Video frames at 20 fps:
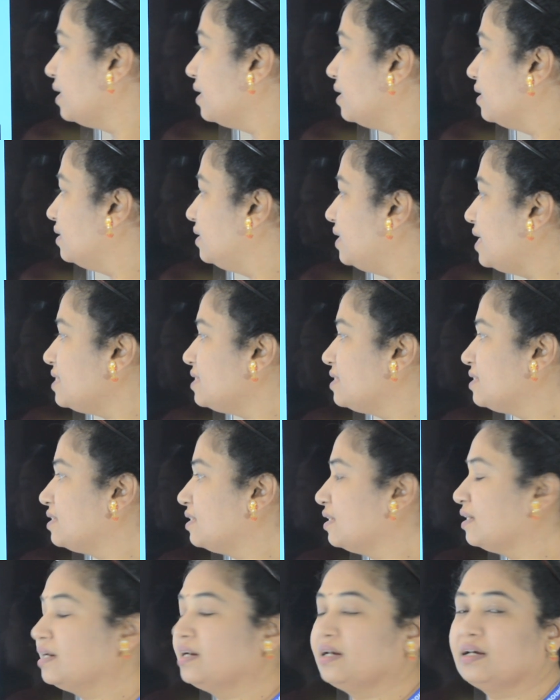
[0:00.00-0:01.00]

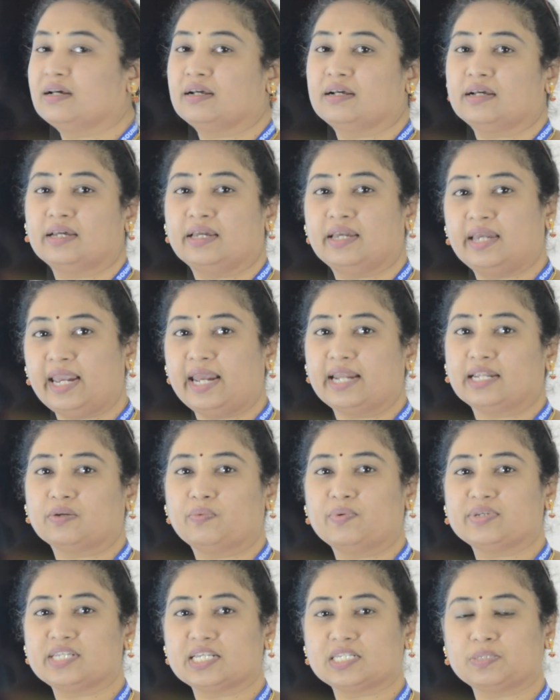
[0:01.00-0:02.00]
this heat
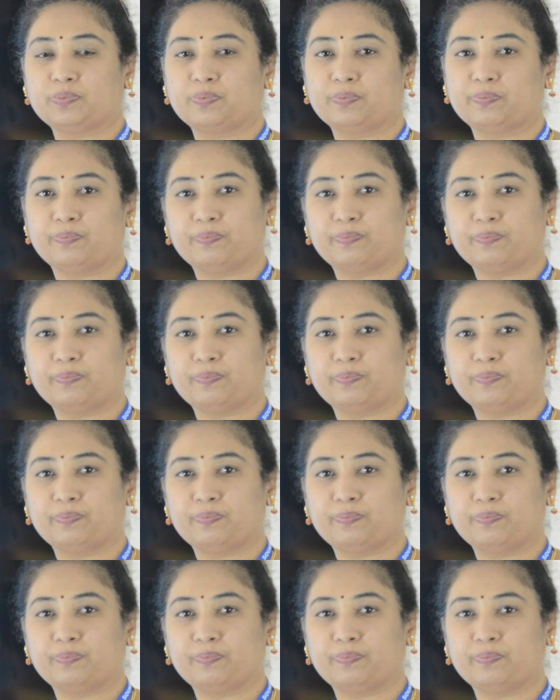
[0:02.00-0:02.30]
which is